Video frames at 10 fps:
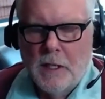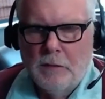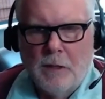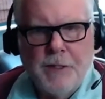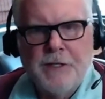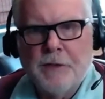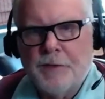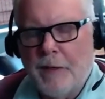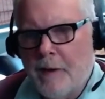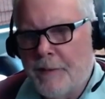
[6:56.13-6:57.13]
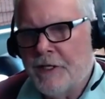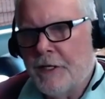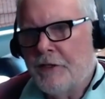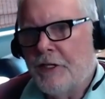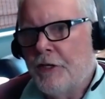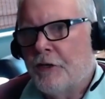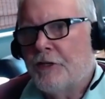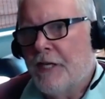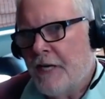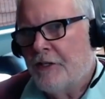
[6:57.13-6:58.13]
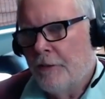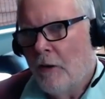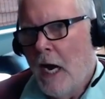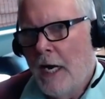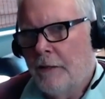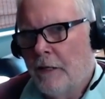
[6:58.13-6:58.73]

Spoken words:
What we do is we represent seniors nationwide who